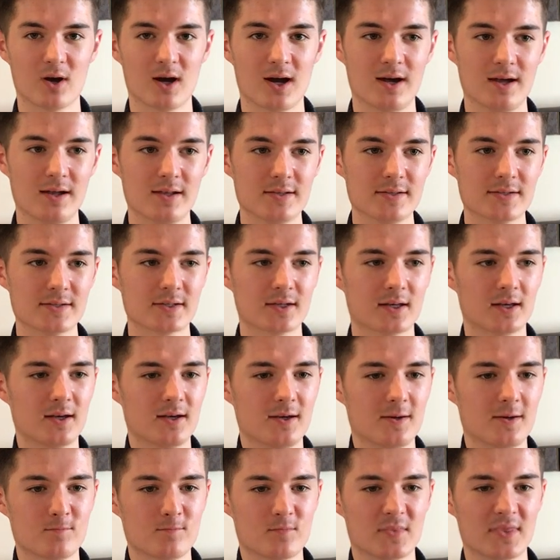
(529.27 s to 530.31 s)
And
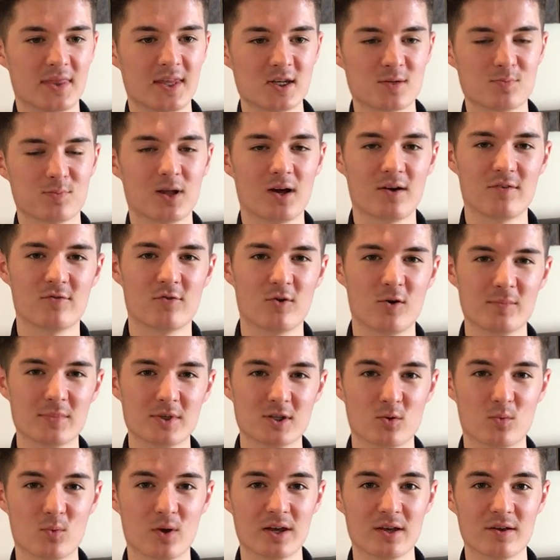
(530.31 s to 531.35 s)
this platform is
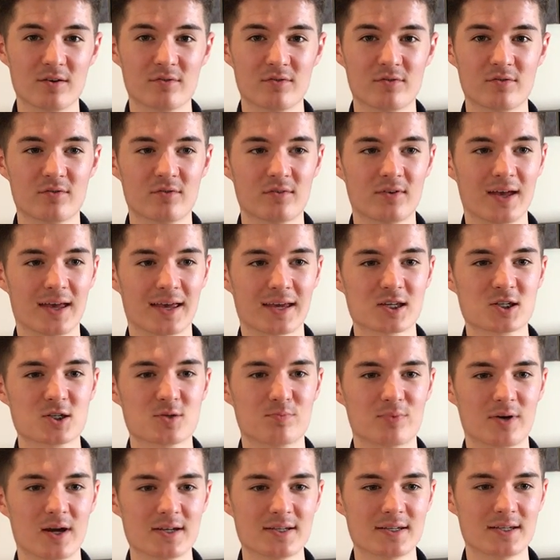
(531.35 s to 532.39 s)
a way of
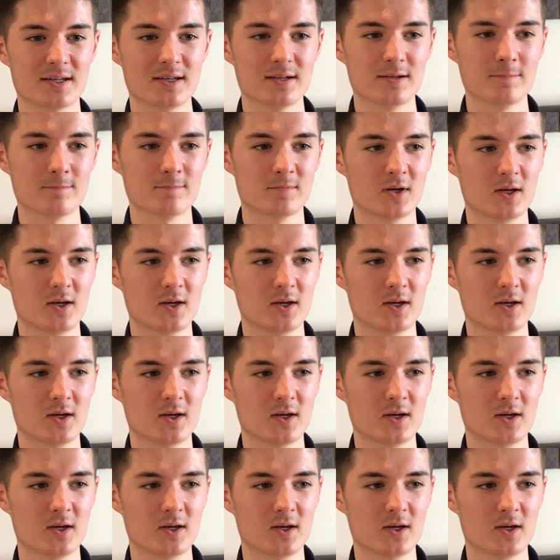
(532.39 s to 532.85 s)
expressing